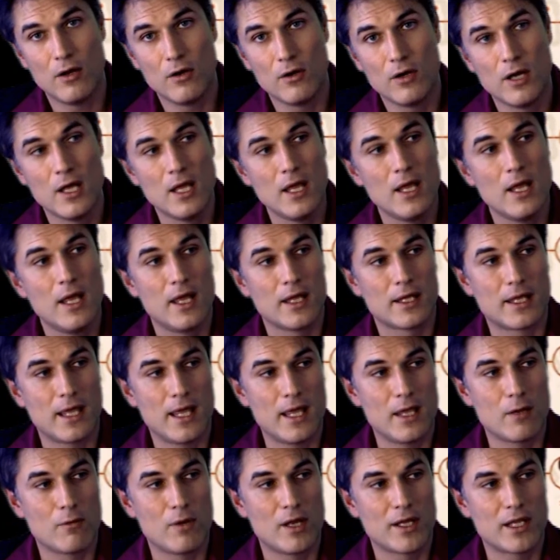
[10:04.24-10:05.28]
and
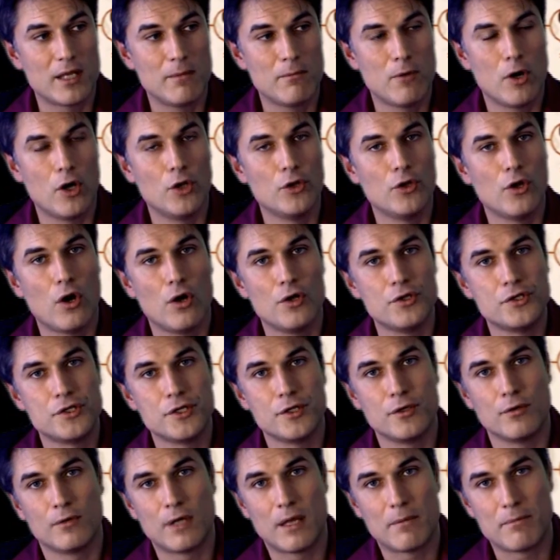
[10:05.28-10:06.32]
conscious regards,
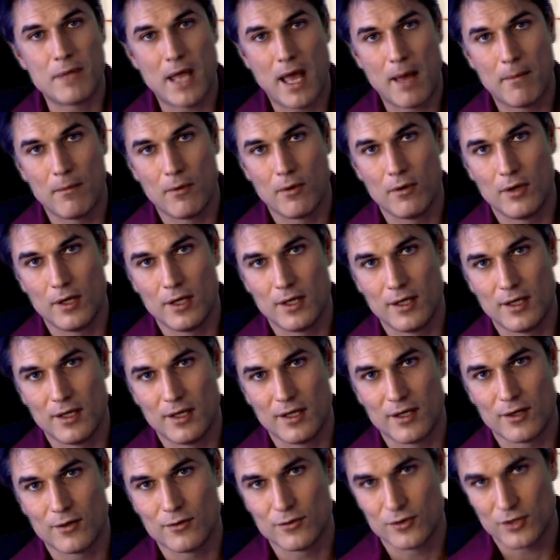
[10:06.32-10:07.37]
but also in an
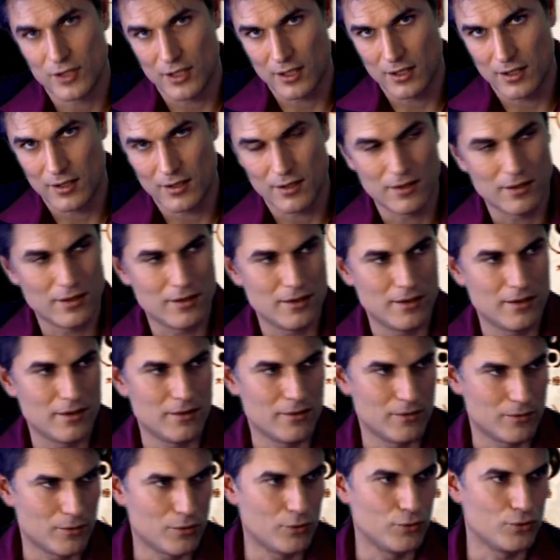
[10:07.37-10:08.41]
indirect way,
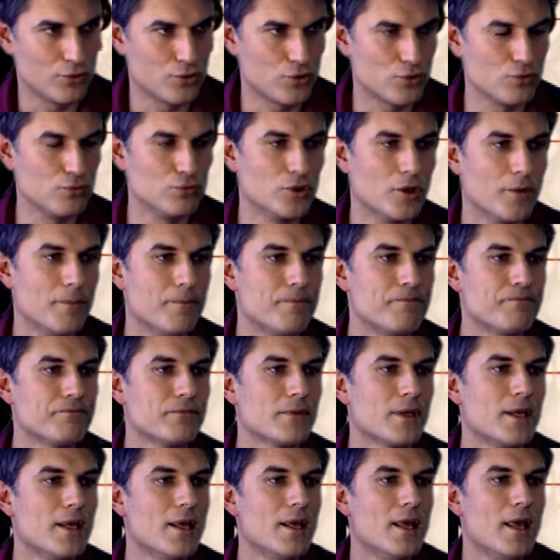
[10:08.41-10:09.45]
that is
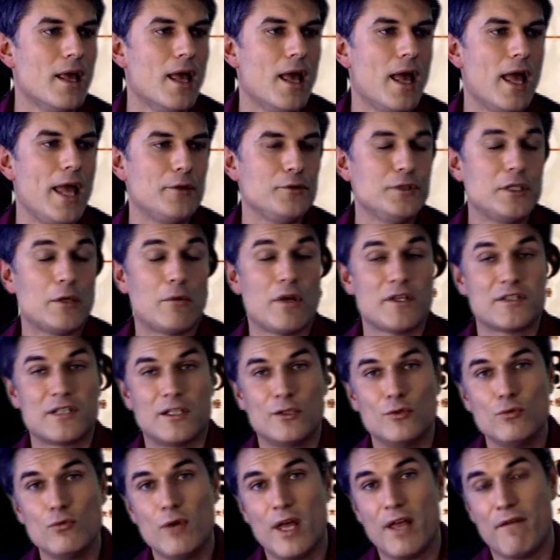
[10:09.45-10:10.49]
influencing it
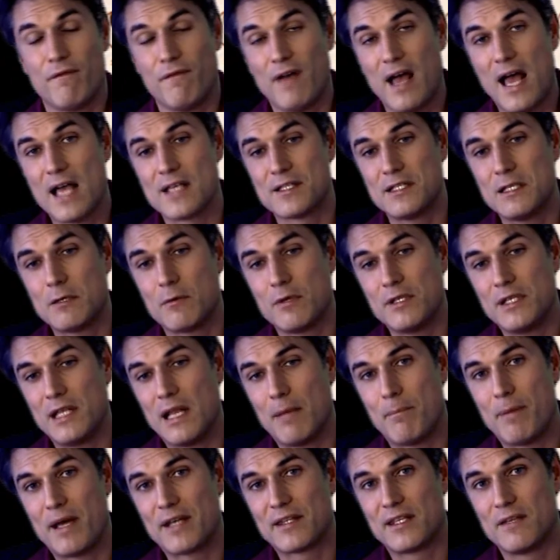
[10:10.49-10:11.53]
through hidden
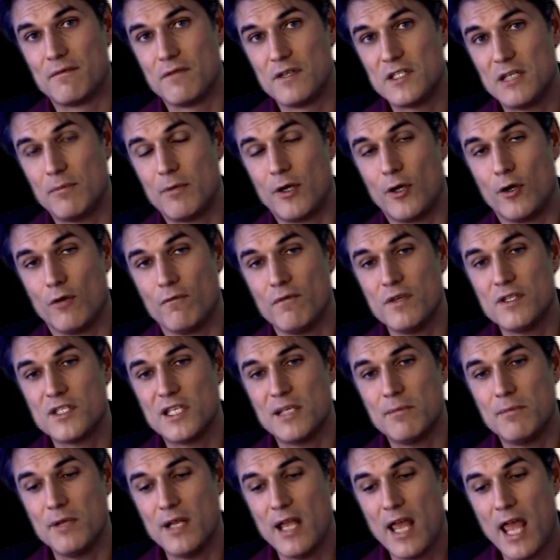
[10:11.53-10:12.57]
signs concealed
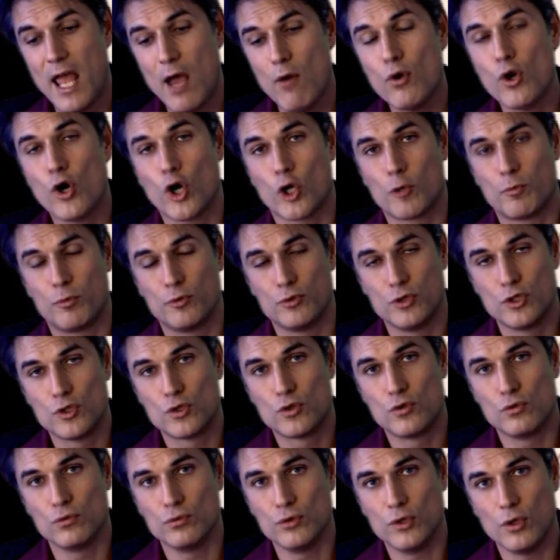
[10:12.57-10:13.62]
inside the space we
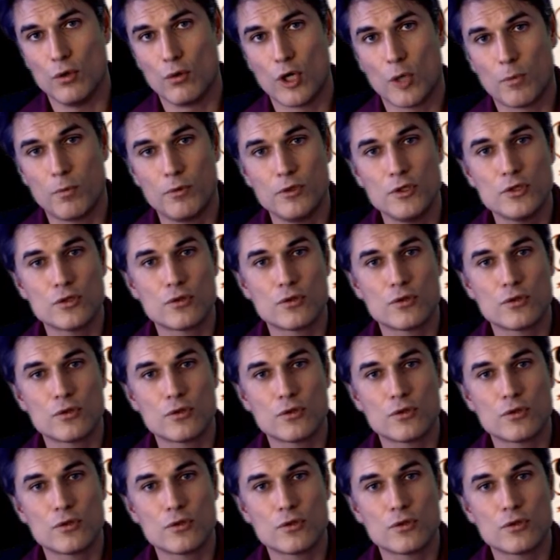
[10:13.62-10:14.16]
live in.